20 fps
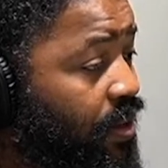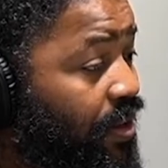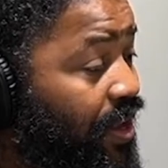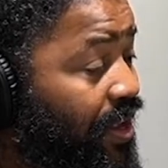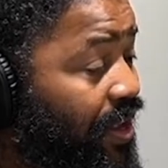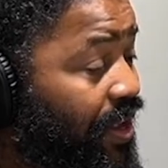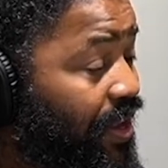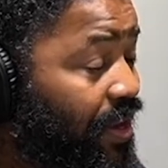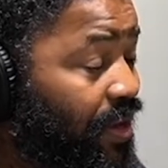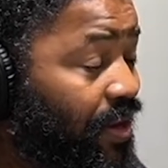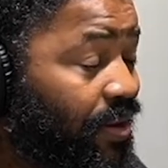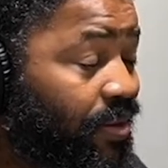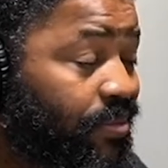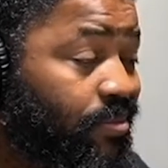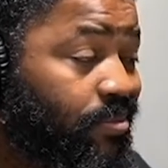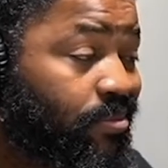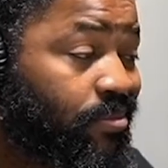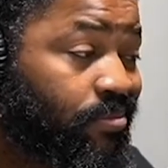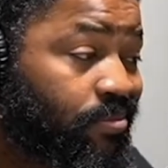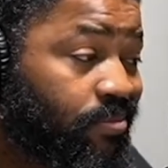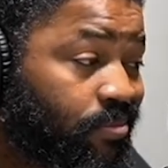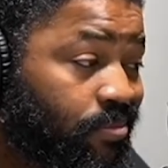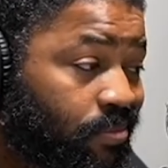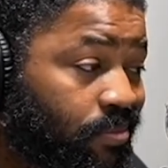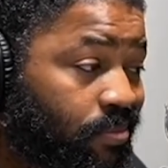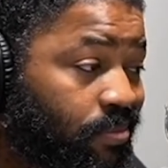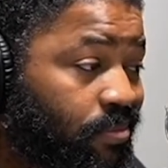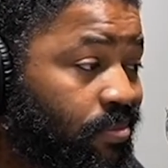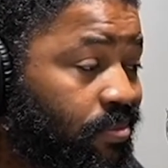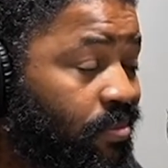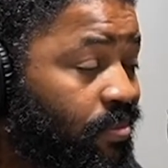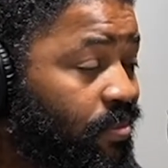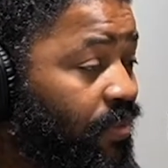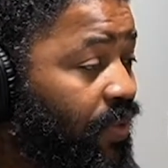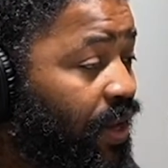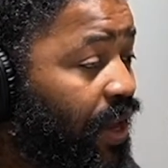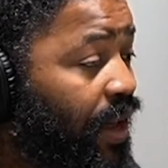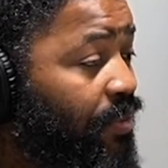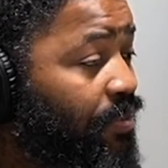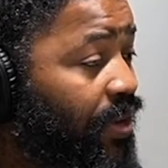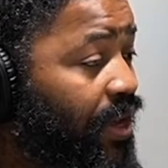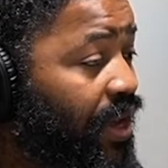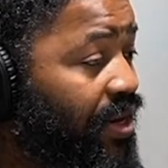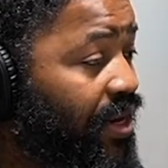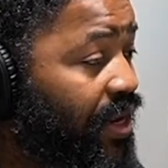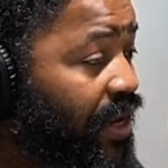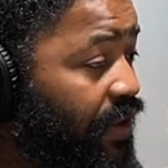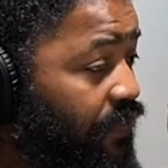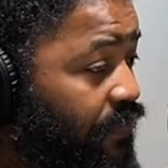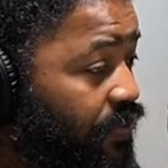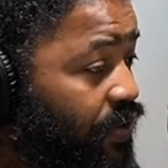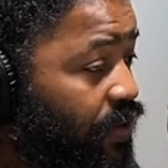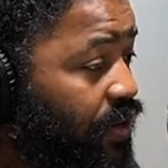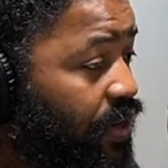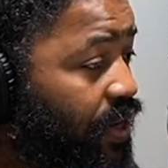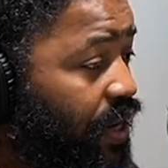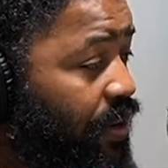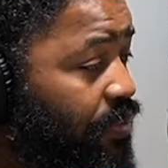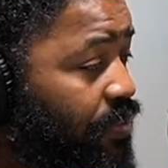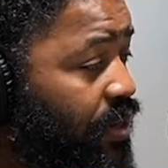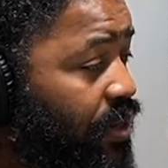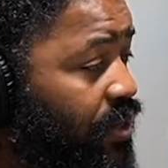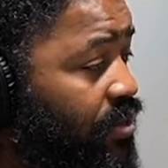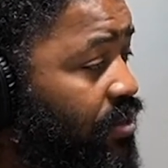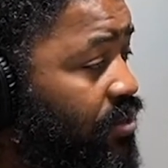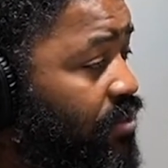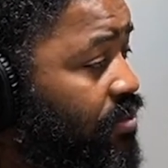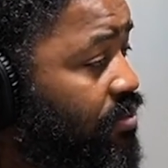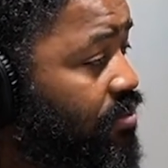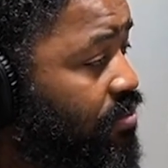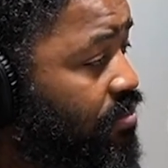again, I'm kind of iffy on that because